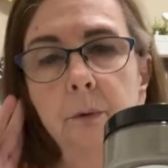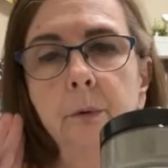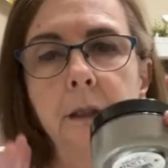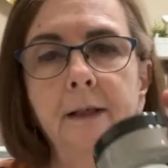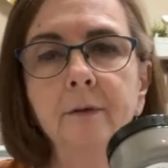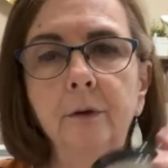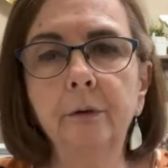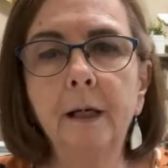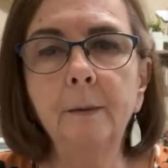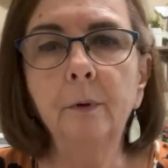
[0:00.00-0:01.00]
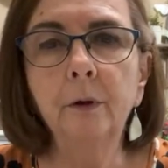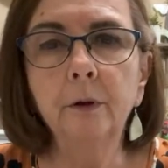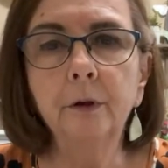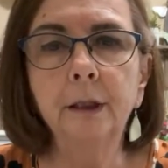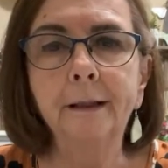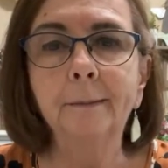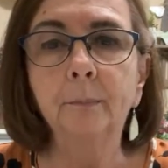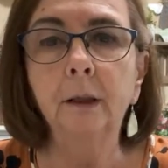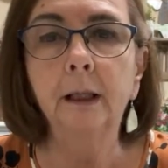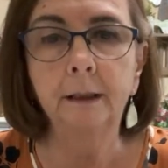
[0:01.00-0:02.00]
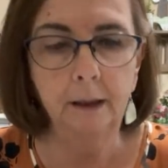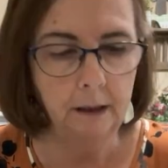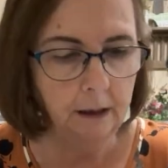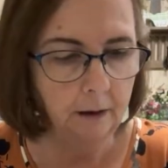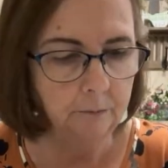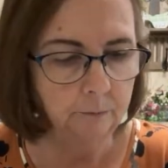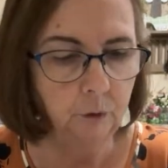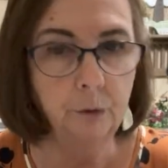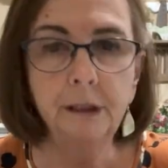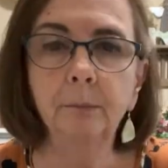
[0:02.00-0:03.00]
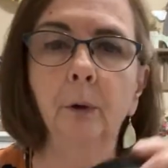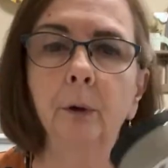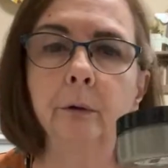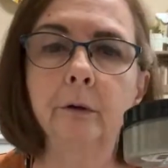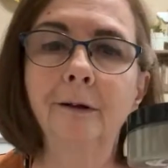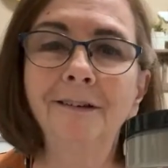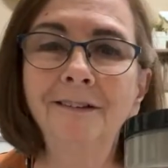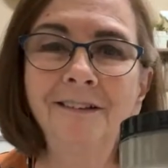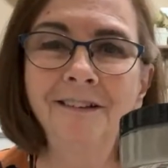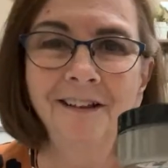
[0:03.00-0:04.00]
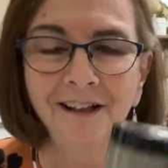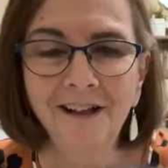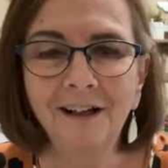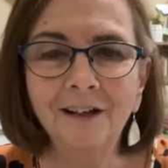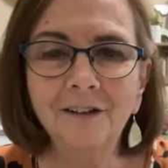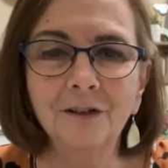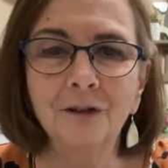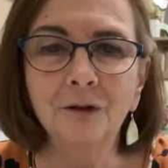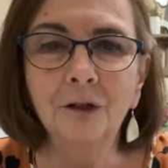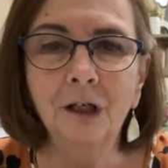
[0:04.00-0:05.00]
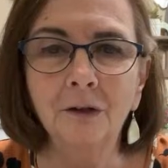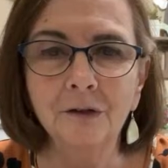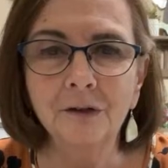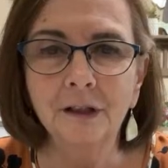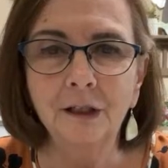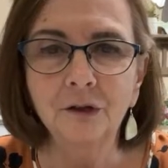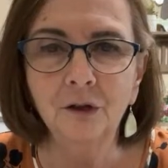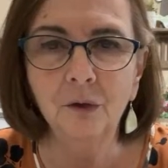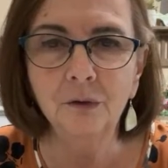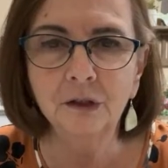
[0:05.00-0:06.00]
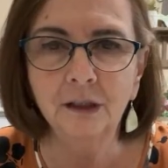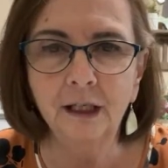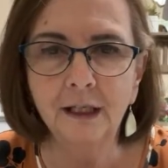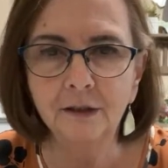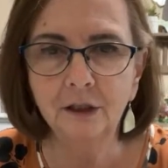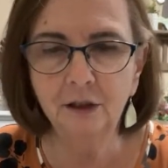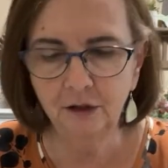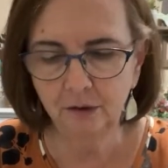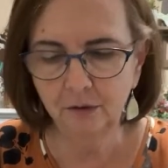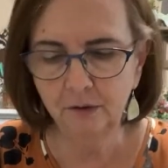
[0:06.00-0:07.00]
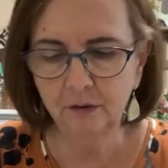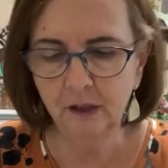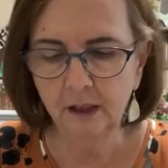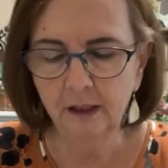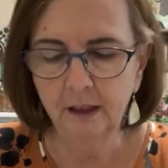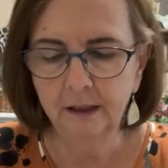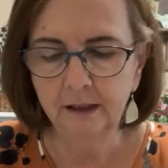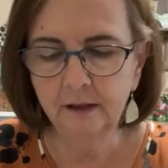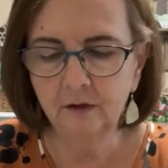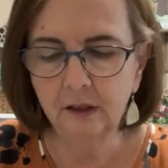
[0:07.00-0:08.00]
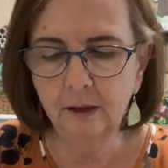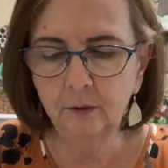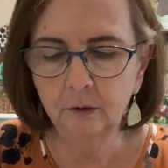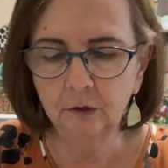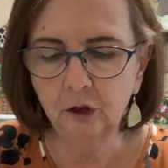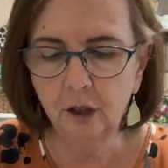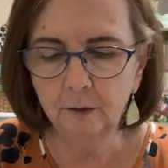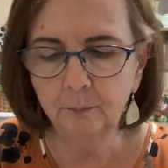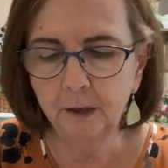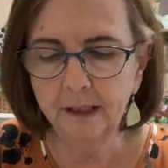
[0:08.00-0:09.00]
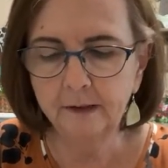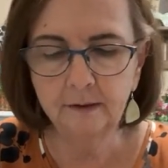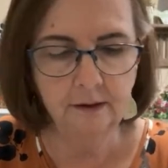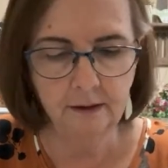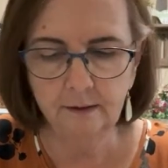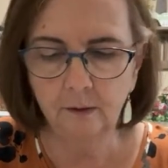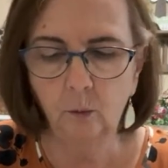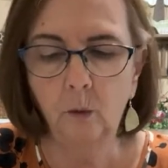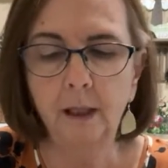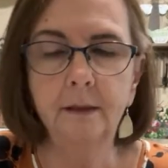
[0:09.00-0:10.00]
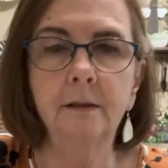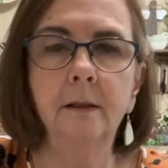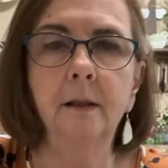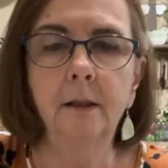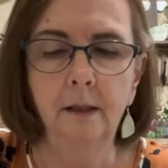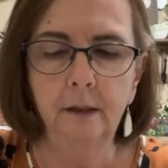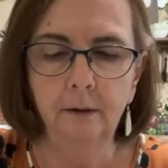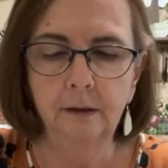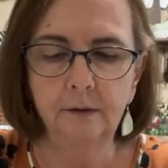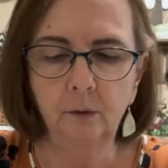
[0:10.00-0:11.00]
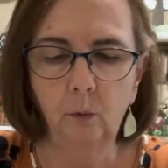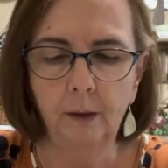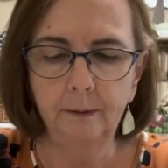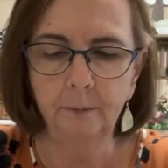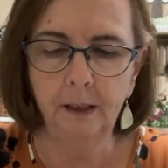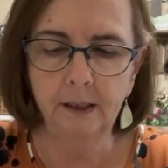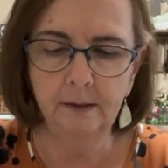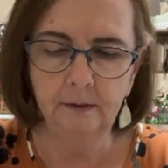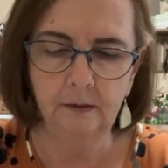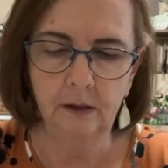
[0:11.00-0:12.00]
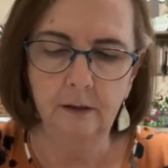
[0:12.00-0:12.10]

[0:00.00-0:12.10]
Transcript: we're going to have a gray bird and a green bird. Those are two colors that I chose today to use. It's a chalk paste is a wet paste.